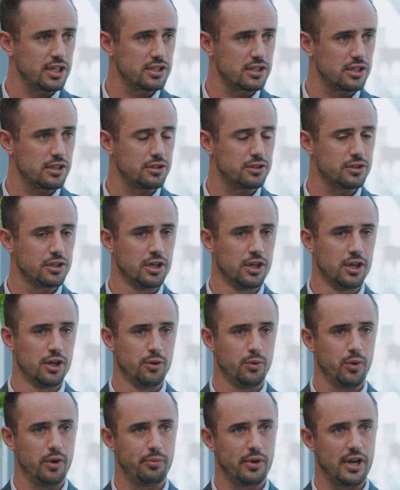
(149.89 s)
So
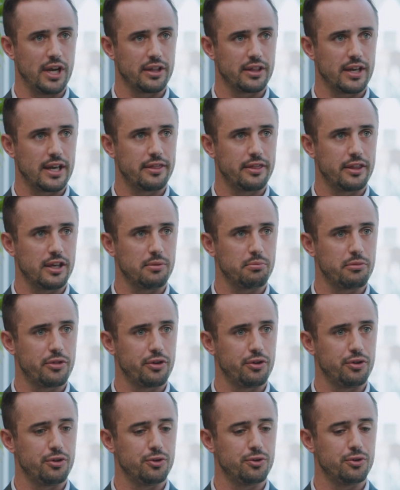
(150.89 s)
we're playing that theme
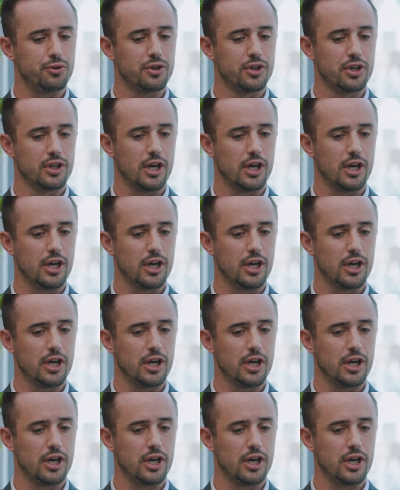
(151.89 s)
through